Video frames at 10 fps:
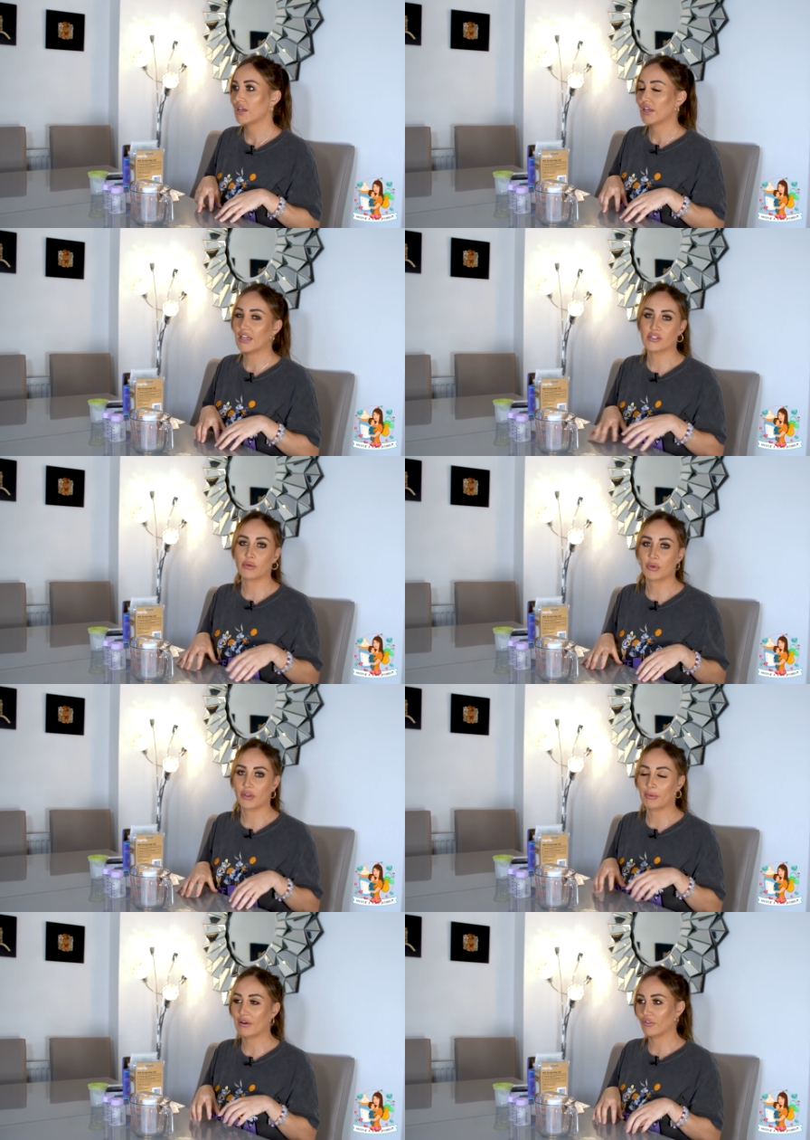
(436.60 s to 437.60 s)
he's not
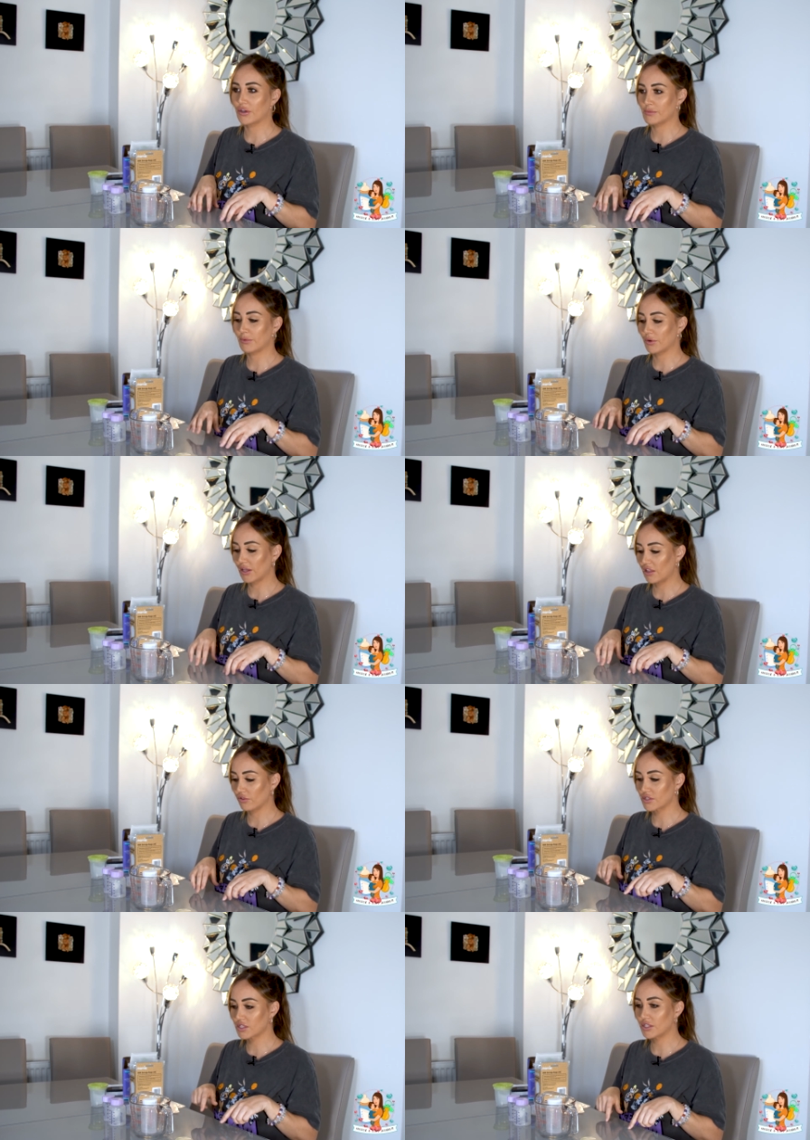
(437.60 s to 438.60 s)
bothered about frozen milk either.
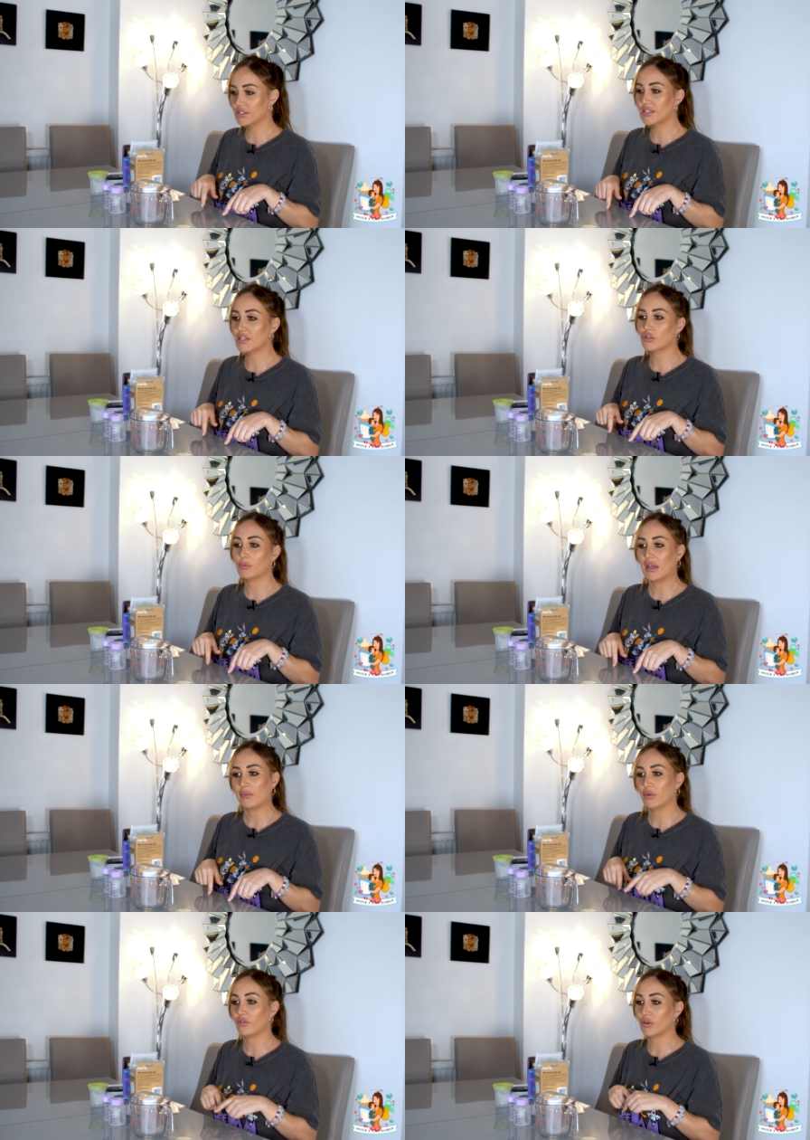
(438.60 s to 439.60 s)
It's good to test your
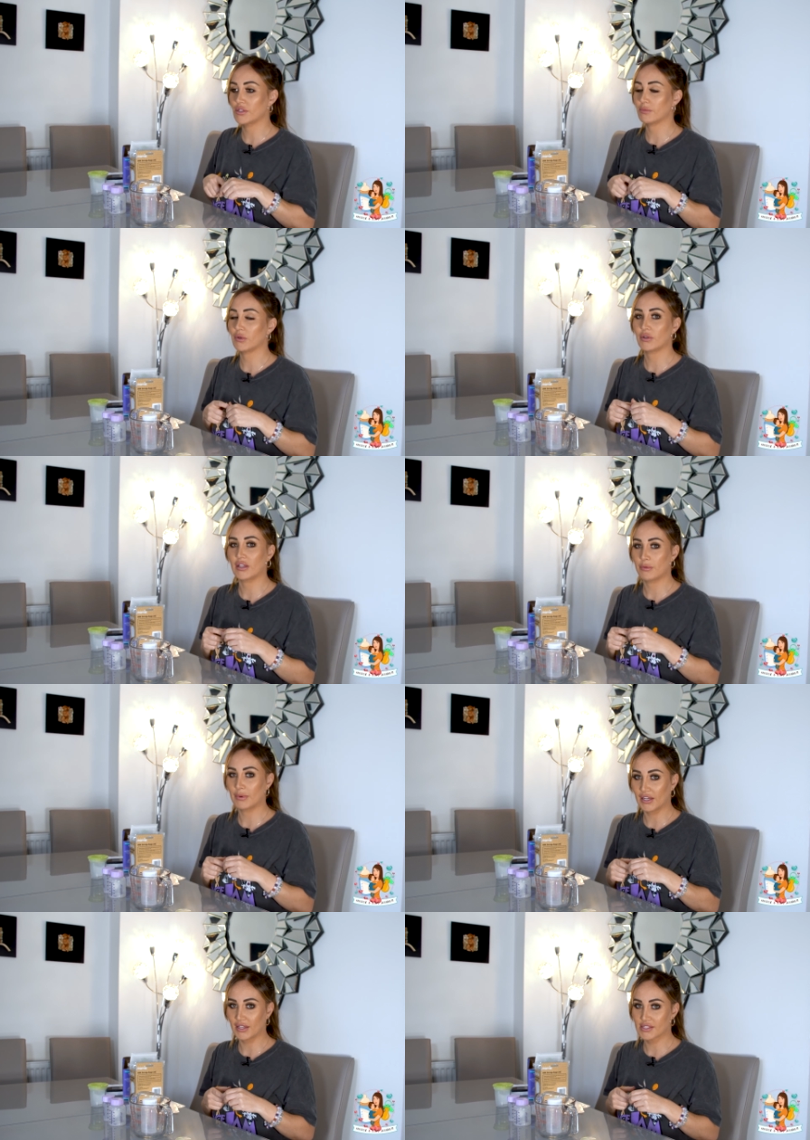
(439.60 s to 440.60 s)
baby with frozen milk near the
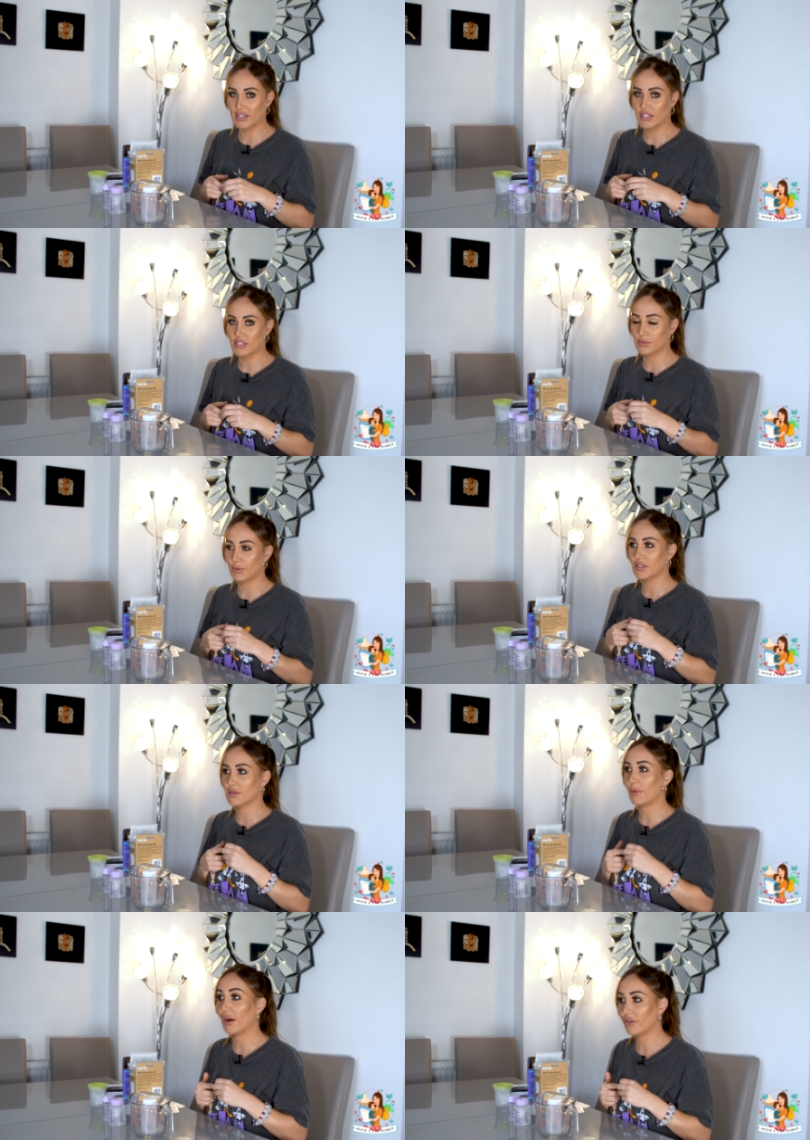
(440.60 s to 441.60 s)
beginning stages, because
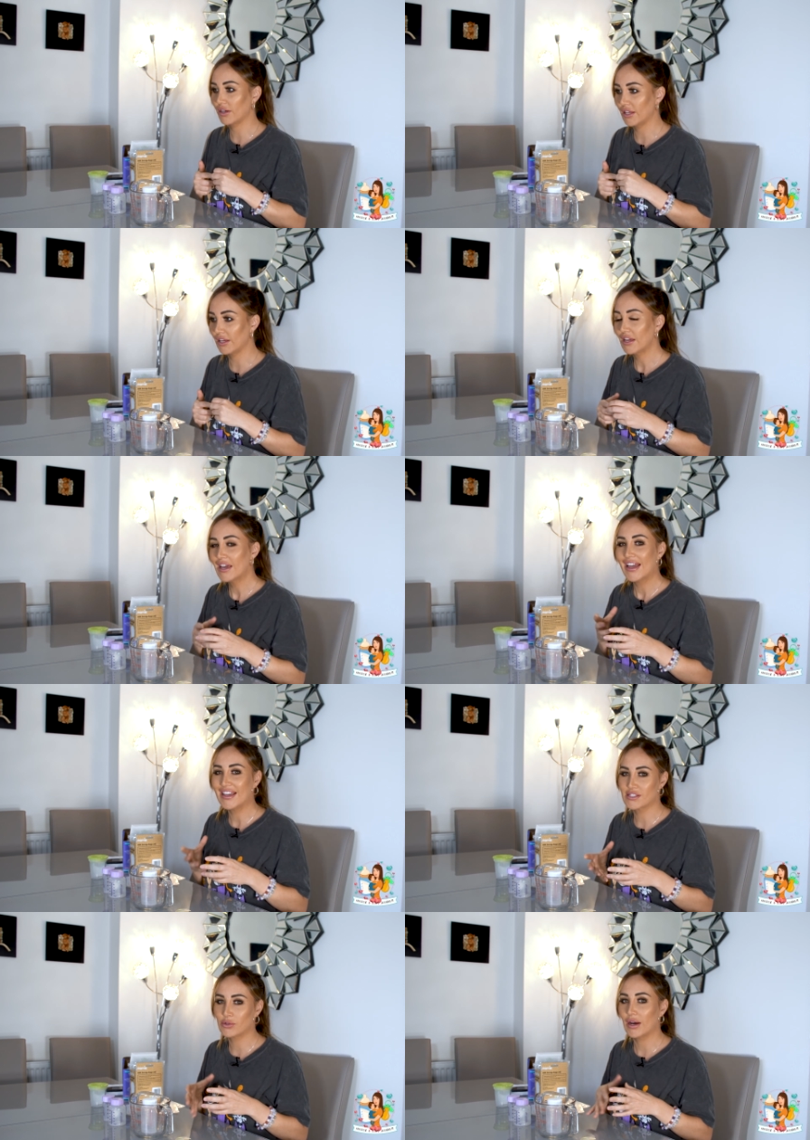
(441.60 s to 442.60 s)
apparently
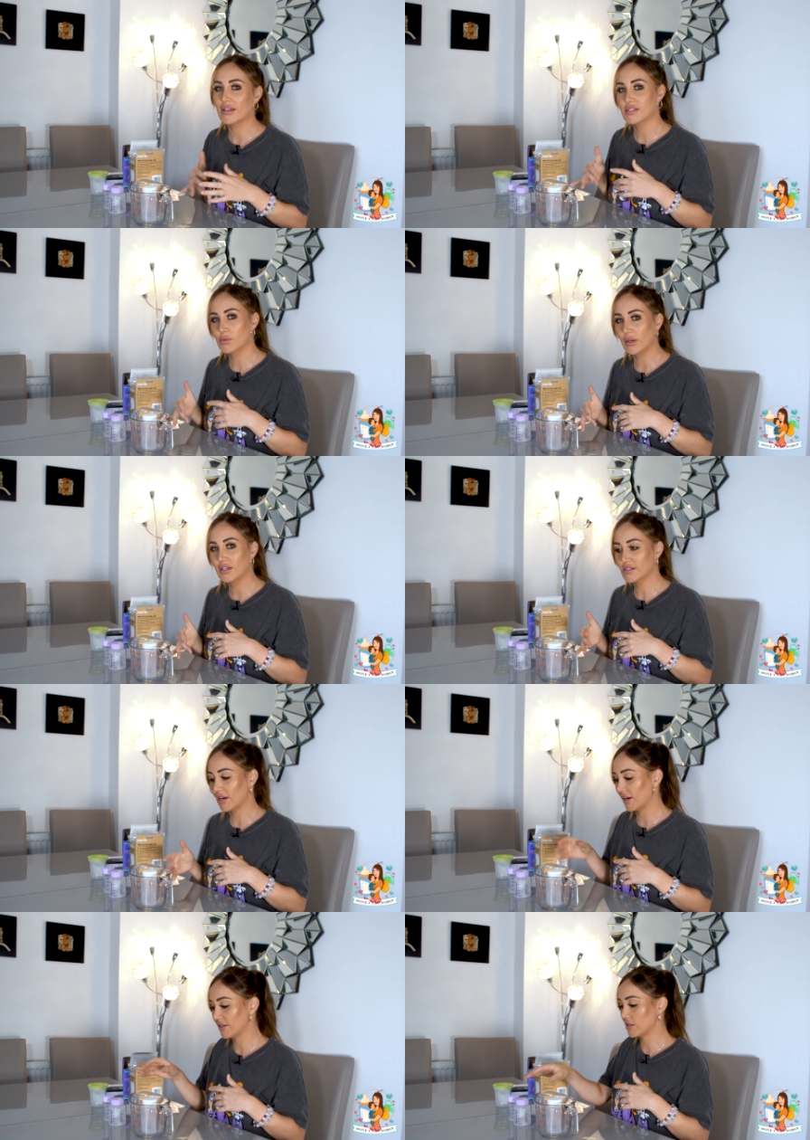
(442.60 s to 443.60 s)
it's not as sweet
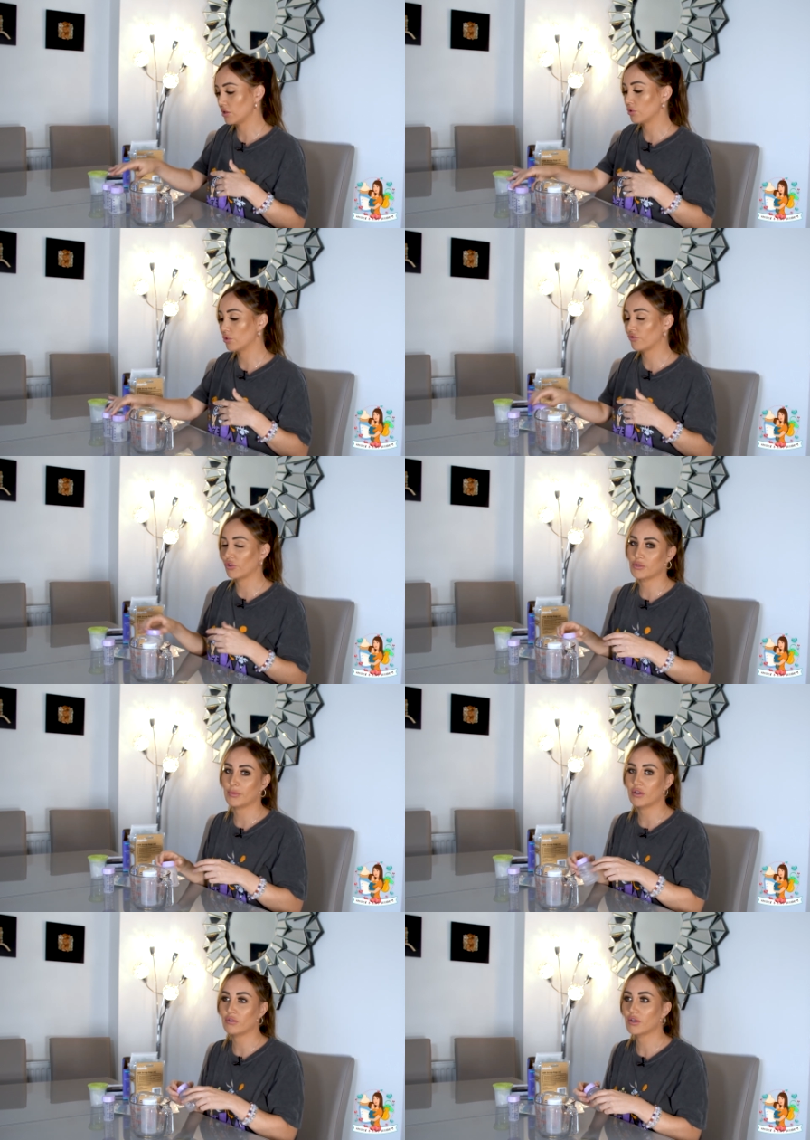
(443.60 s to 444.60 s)
as your fridge
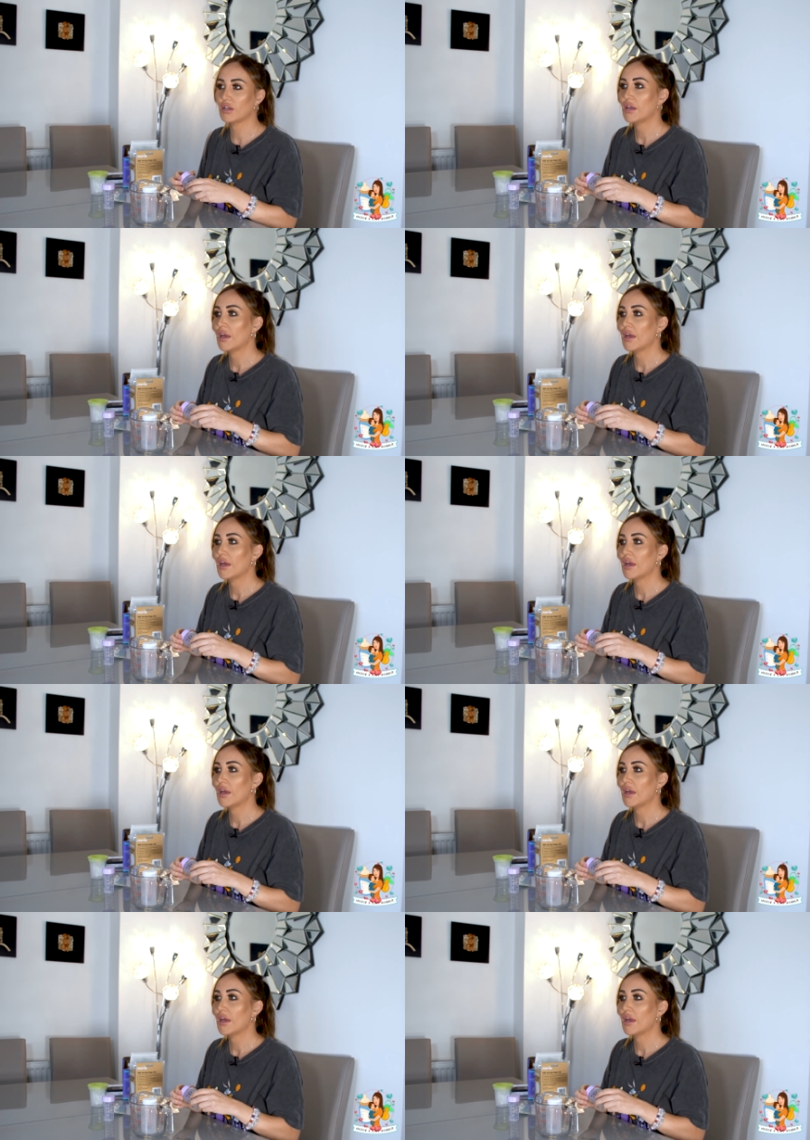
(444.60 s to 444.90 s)
milk.